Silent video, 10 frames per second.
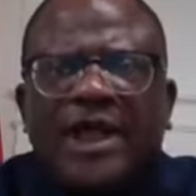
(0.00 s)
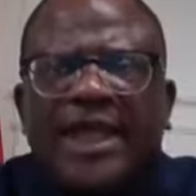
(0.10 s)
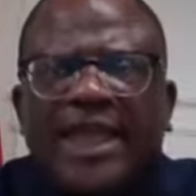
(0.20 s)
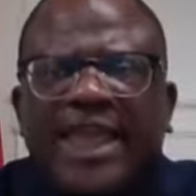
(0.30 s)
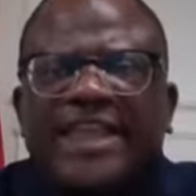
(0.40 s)

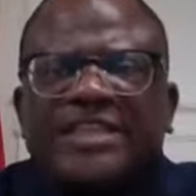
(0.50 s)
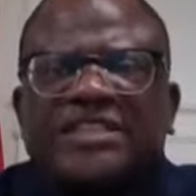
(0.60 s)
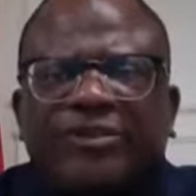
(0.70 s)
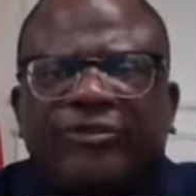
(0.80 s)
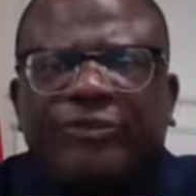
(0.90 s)

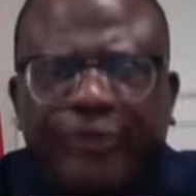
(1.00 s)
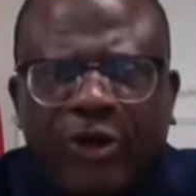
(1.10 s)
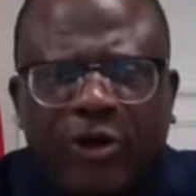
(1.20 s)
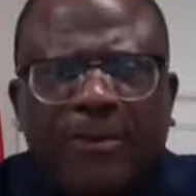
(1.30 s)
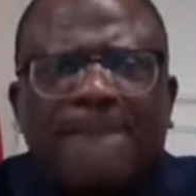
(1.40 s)

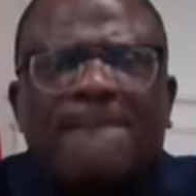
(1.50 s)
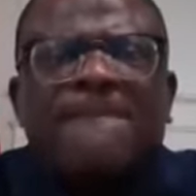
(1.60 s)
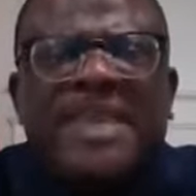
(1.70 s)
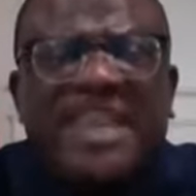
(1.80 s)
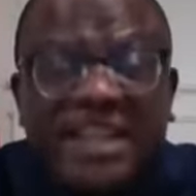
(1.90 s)
84
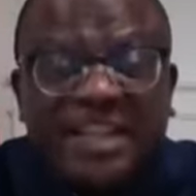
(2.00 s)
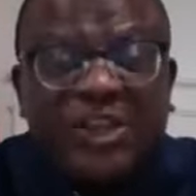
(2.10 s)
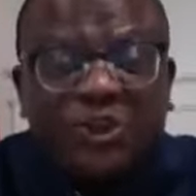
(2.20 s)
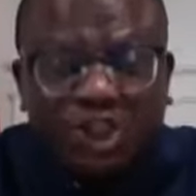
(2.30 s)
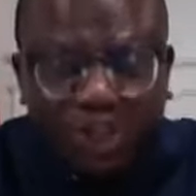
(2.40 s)

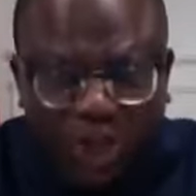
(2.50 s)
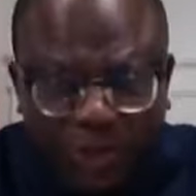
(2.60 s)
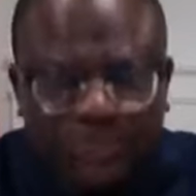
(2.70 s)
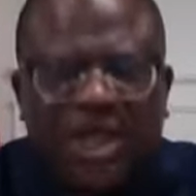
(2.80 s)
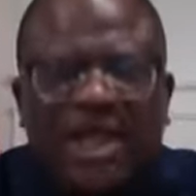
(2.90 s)
million
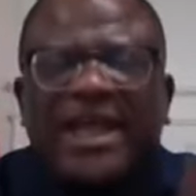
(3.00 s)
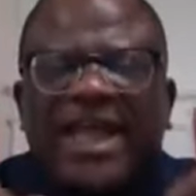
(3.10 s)
jobs.